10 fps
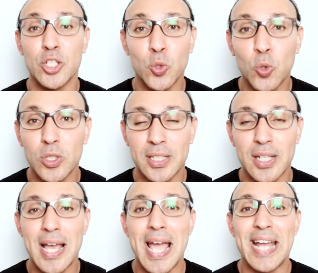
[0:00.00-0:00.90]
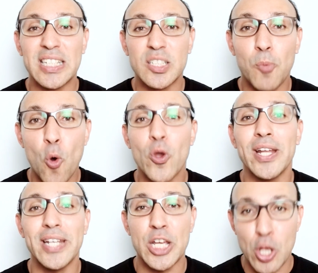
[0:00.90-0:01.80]
tools in
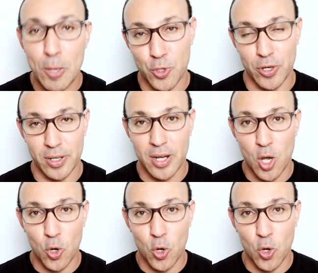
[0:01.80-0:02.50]
spoken Egyptian.